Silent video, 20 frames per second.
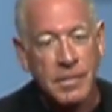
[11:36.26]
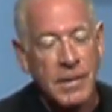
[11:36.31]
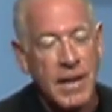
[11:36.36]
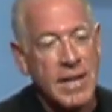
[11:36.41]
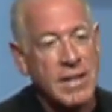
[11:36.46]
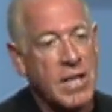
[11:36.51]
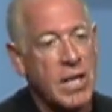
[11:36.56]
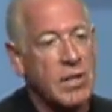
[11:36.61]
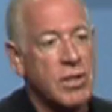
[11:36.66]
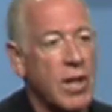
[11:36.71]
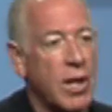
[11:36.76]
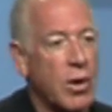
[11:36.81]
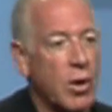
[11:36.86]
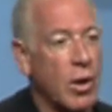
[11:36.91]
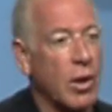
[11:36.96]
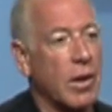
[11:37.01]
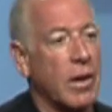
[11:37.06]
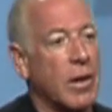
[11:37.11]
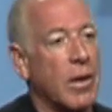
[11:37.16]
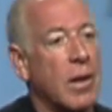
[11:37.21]
as I said
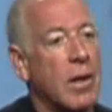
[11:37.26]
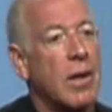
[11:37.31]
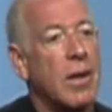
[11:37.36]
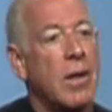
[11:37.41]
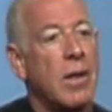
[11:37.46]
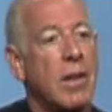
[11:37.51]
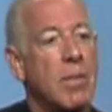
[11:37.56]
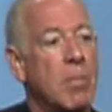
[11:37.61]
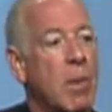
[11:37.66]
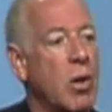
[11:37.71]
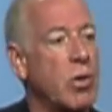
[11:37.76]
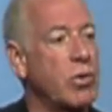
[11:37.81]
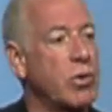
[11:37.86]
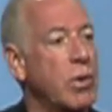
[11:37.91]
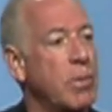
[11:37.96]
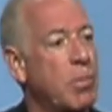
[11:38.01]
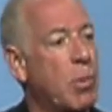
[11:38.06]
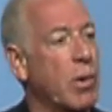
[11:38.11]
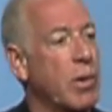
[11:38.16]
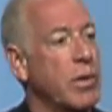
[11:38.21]
earlier, the most
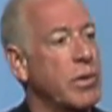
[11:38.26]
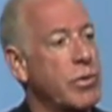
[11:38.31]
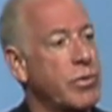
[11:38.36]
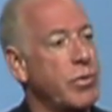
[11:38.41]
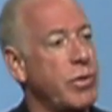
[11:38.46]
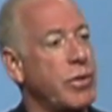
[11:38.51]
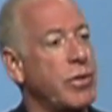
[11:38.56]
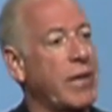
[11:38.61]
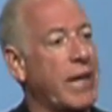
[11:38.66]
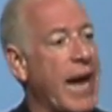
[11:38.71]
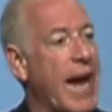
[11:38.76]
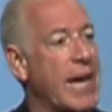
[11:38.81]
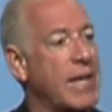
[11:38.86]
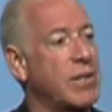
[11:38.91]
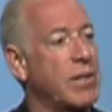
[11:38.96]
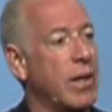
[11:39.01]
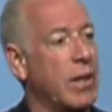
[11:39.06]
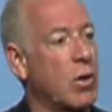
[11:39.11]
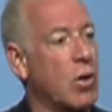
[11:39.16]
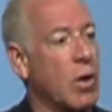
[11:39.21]
important strategic
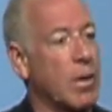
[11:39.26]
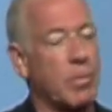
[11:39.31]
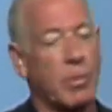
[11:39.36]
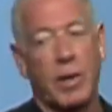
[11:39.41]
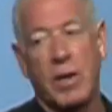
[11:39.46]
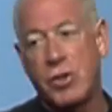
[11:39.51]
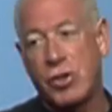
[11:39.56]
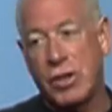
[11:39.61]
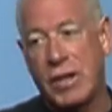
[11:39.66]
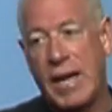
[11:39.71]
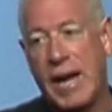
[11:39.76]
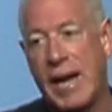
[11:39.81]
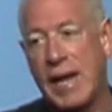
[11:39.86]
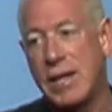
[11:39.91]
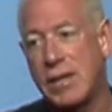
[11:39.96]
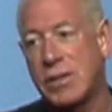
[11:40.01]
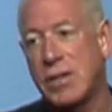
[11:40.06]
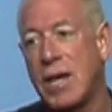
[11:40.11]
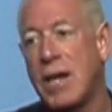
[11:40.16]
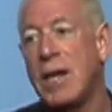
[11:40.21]
asset a corporation
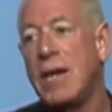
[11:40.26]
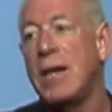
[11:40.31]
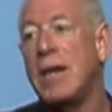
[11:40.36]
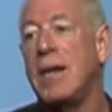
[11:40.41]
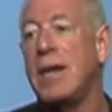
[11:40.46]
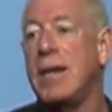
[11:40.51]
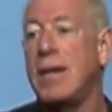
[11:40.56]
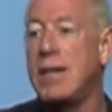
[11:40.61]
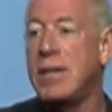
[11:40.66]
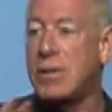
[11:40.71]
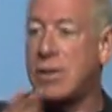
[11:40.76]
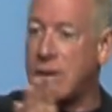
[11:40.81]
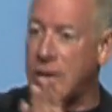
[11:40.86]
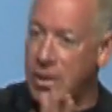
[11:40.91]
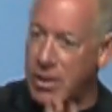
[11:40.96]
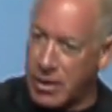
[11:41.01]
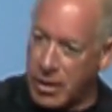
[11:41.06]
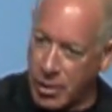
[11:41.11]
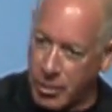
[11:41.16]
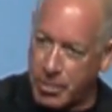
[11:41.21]
has is
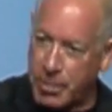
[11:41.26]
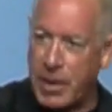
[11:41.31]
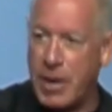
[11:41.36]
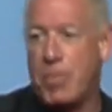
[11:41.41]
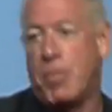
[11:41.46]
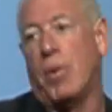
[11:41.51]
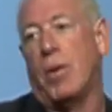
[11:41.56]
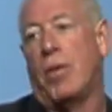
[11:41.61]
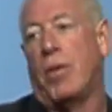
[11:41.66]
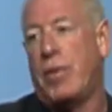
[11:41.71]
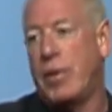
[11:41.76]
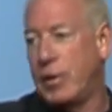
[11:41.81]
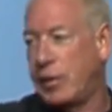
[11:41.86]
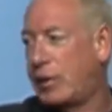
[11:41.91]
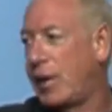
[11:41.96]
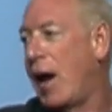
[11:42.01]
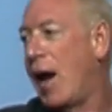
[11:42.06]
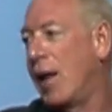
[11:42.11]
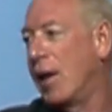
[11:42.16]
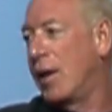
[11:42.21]
their people, their
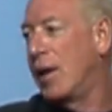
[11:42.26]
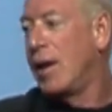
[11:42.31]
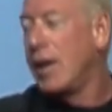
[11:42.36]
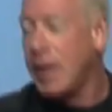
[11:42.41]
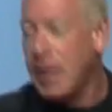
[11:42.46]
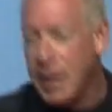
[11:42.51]
talent.